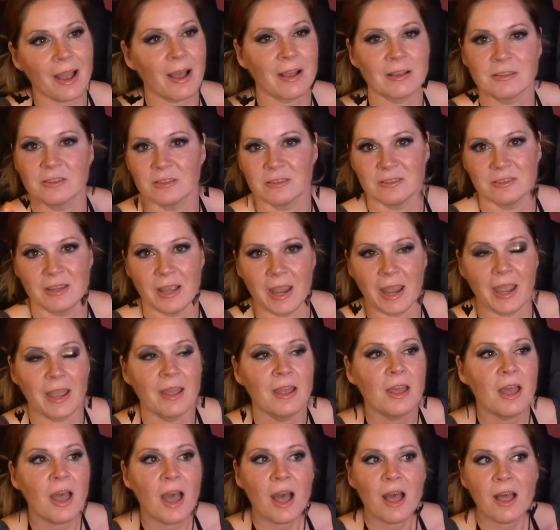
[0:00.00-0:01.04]
I'll just say
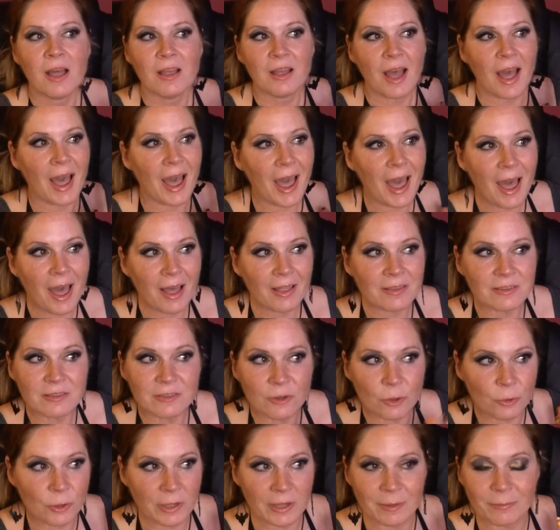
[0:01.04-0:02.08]
it.
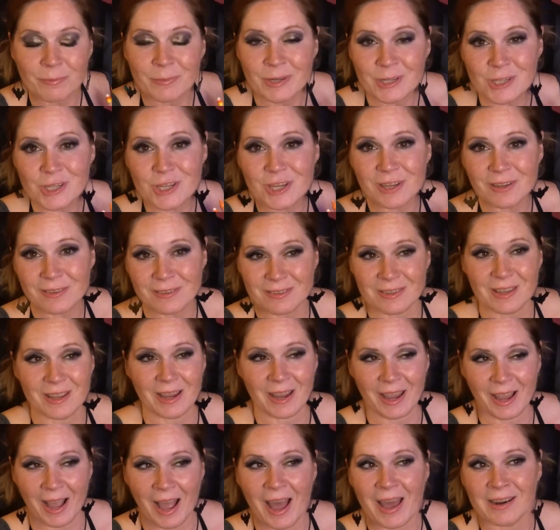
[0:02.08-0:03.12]
So like Michigan's
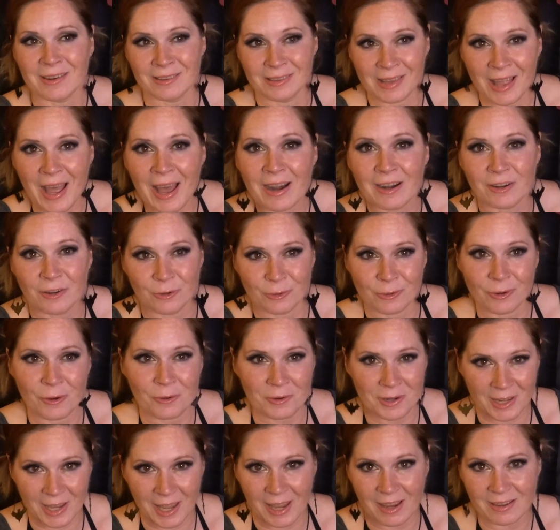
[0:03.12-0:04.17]
like got a lot of
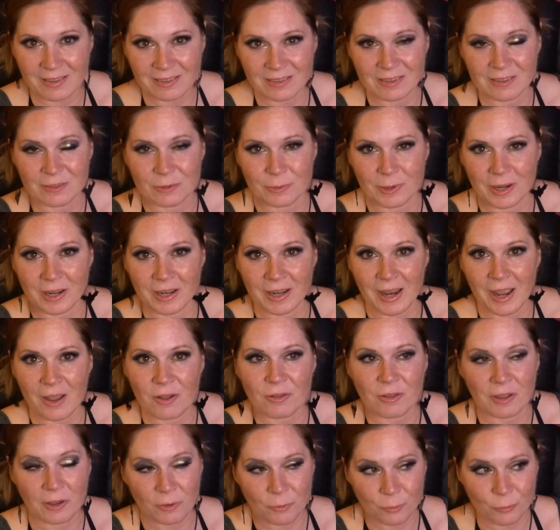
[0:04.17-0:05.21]
corona cases right now,
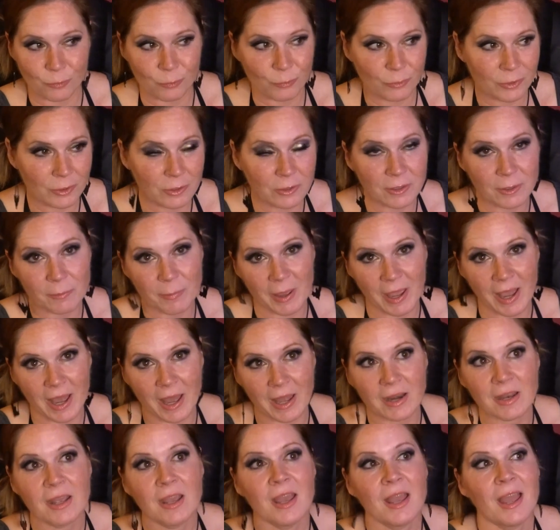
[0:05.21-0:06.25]
like really
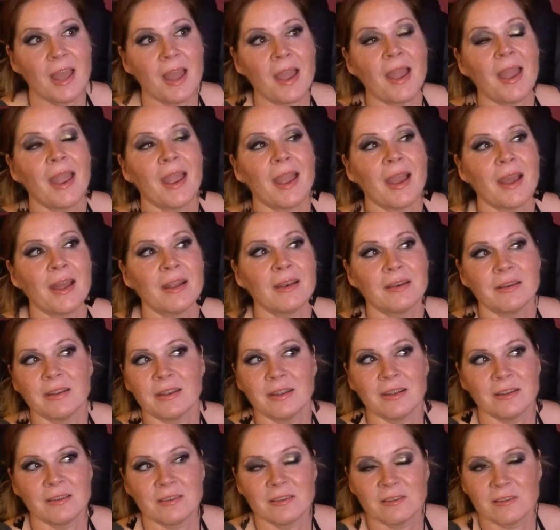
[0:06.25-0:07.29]
bad. And
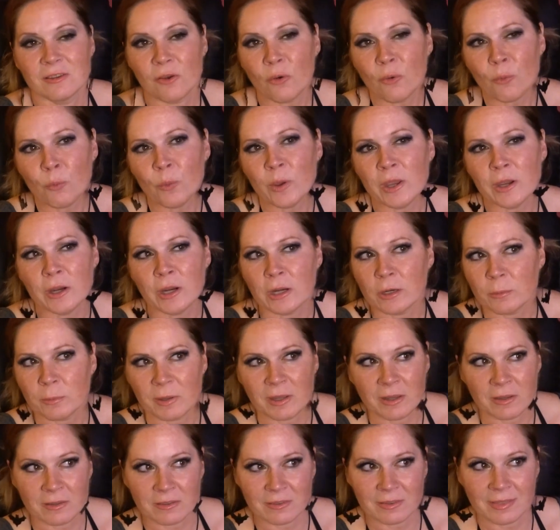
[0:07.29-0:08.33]
it's so weird
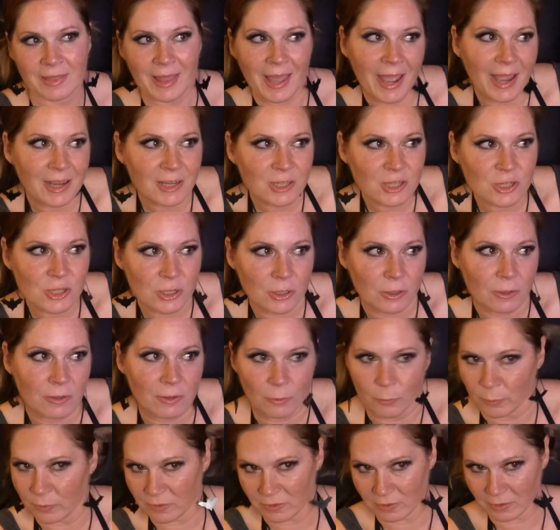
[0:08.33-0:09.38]
because last year
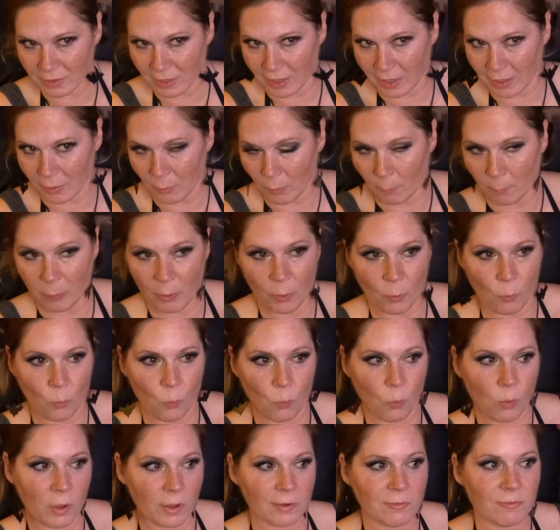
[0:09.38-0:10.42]
there wasn't like but
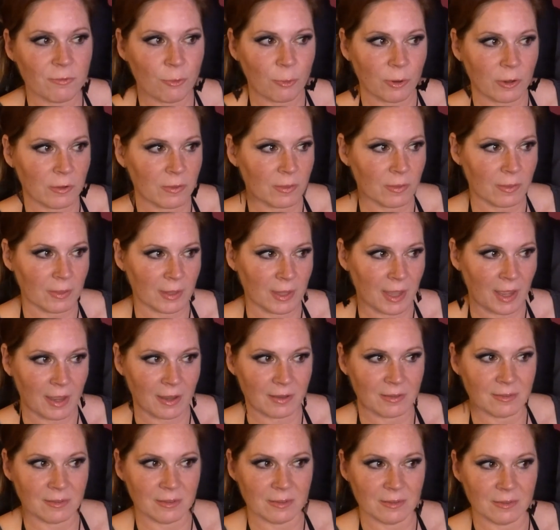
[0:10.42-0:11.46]
one fourth of the
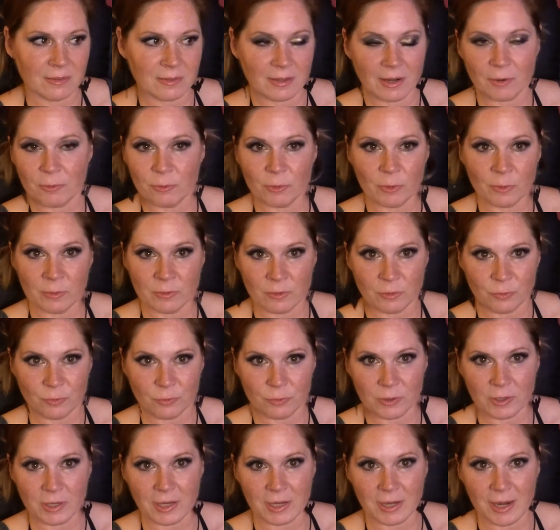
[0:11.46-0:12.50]
cases and everyone's
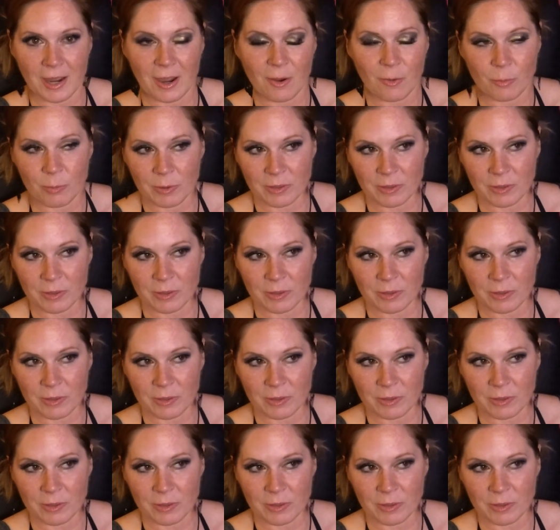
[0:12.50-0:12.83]
freaking out.